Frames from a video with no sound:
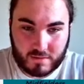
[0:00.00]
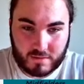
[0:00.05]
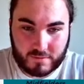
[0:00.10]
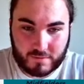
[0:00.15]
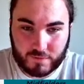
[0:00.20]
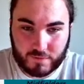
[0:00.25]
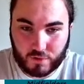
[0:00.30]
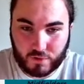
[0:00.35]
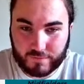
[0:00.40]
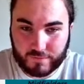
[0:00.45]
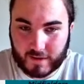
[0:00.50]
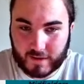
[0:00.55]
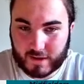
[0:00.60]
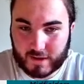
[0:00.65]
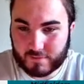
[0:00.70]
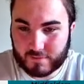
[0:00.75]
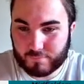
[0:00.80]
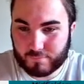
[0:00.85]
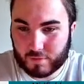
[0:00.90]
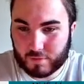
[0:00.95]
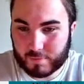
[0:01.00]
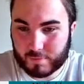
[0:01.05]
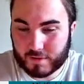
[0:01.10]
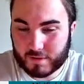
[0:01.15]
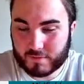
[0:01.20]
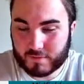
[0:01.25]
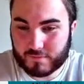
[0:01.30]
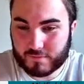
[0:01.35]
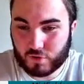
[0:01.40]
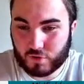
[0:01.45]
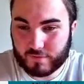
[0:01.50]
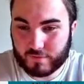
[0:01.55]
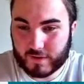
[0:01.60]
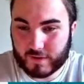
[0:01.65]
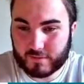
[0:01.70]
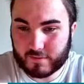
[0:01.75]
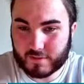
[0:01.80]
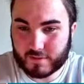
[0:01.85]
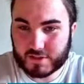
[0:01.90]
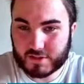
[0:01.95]
4, 5, probably 4 or
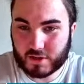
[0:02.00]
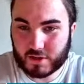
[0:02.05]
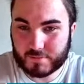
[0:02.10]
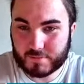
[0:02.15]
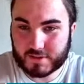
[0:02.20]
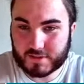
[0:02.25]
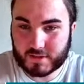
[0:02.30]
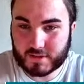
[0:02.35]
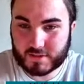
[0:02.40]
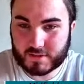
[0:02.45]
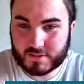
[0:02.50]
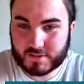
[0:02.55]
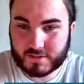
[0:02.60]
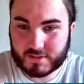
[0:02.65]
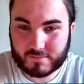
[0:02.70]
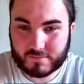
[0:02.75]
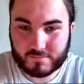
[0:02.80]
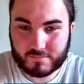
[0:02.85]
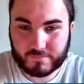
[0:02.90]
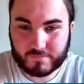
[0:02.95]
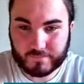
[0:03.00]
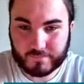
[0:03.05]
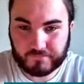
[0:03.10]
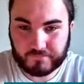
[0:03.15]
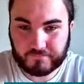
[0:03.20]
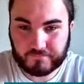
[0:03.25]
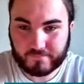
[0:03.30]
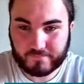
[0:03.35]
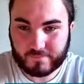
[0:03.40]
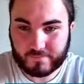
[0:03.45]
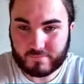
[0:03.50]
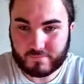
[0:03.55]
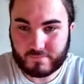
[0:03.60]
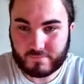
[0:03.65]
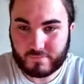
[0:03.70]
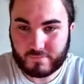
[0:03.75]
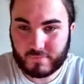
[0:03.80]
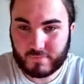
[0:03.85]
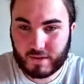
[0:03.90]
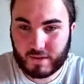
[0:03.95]
5 of the top 6.
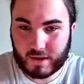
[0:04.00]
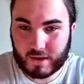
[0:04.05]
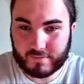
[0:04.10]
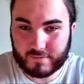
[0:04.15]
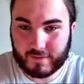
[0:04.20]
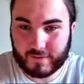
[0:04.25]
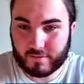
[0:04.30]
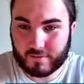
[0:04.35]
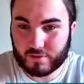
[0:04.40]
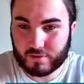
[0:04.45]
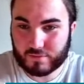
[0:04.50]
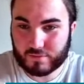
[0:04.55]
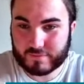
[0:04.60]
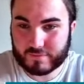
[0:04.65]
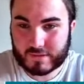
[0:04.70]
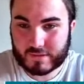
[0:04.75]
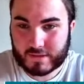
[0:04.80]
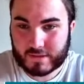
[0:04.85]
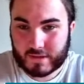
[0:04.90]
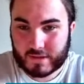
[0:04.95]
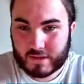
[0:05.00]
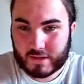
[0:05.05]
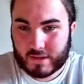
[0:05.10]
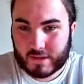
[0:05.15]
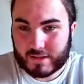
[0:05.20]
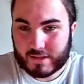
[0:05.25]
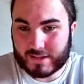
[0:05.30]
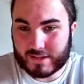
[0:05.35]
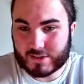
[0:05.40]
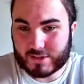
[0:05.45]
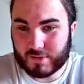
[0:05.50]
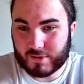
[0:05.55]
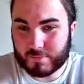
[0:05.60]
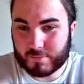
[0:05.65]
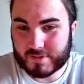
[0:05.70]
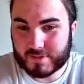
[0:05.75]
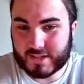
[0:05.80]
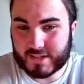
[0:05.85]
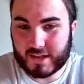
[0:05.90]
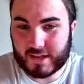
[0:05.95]
And fair enough. Need
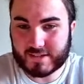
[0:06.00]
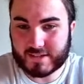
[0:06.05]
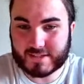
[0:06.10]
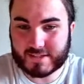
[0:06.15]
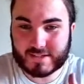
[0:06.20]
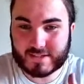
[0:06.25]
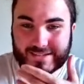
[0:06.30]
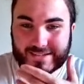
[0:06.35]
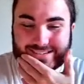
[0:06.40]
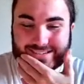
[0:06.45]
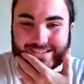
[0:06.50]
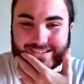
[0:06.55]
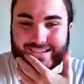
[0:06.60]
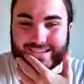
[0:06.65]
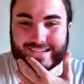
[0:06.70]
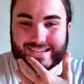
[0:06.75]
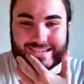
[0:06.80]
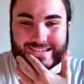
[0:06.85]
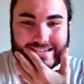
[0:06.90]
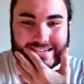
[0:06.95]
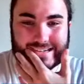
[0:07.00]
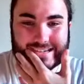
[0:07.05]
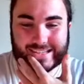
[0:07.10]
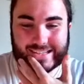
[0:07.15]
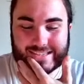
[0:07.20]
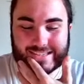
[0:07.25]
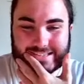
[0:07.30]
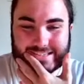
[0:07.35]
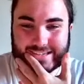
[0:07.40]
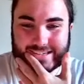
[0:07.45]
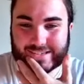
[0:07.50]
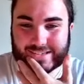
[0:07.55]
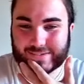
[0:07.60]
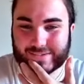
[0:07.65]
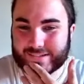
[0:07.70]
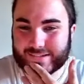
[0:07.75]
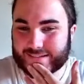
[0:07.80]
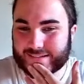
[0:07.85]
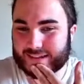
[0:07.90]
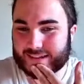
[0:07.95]
20%. Oh, it's one
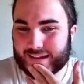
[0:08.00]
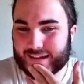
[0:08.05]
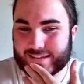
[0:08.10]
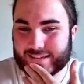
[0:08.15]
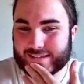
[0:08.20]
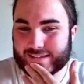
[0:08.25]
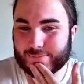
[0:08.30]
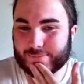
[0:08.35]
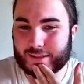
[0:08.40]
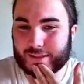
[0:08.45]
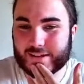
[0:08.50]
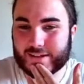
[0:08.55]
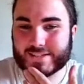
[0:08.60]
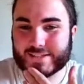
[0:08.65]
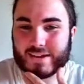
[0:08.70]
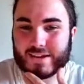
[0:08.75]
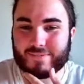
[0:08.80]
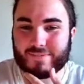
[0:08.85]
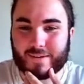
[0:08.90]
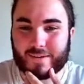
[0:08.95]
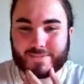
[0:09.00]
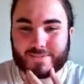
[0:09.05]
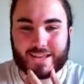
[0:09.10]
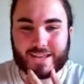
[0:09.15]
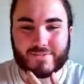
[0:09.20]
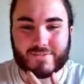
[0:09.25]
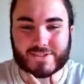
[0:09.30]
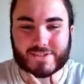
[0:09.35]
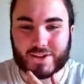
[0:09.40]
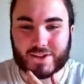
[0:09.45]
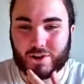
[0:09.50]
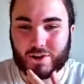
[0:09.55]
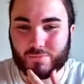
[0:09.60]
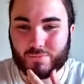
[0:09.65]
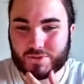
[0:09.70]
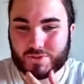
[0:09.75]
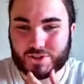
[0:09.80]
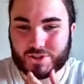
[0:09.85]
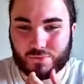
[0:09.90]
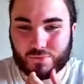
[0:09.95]
of those games. He's playing Southampton, Everton at home,
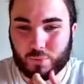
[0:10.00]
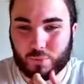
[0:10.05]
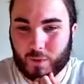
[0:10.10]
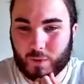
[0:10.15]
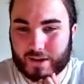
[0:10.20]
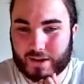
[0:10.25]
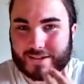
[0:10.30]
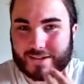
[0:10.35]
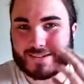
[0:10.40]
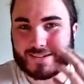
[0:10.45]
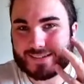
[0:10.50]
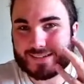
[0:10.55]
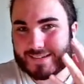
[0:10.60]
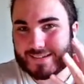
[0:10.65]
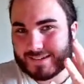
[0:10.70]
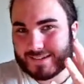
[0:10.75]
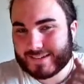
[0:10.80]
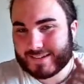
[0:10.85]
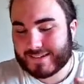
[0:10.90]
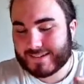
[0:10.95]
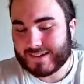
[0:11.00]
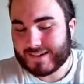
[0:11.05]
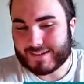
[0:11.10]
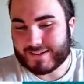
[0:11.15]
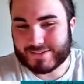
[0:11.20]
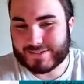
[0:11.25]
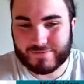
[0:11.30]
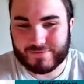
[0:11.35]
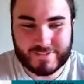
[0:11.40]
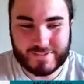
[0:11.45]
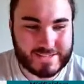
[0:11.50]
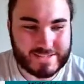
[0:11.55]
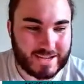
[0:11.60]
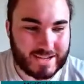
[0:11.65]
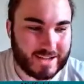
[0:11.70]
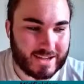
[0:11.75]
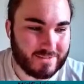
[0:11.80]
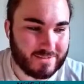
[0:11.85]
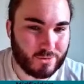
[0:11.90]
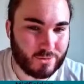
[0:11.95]
which are quite something to
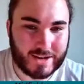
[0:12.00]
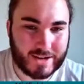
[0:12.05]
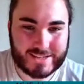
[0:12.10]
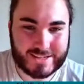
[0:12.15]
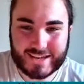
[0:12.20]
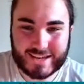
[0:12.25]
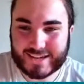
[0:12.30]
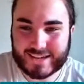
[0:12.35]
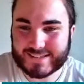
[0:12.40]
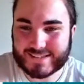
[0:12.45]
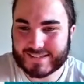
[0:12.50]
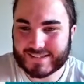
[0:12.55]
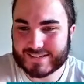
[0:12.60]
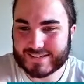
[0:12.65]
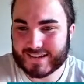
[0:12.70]
have, quite tasty to